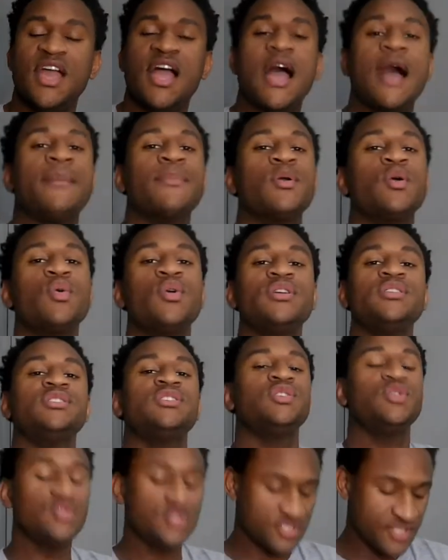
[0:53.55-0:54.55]
I'm going
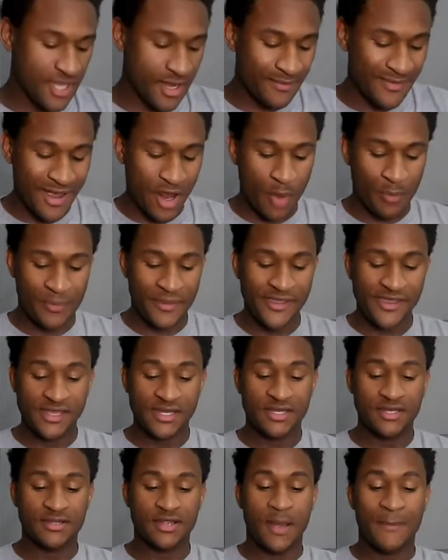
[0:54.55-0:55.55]
to share my
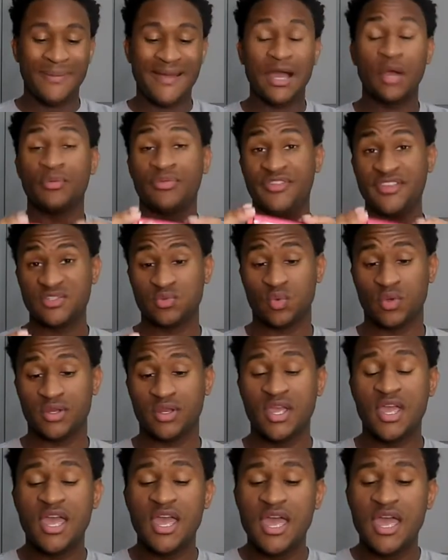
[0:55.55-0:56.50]
opinion about this one.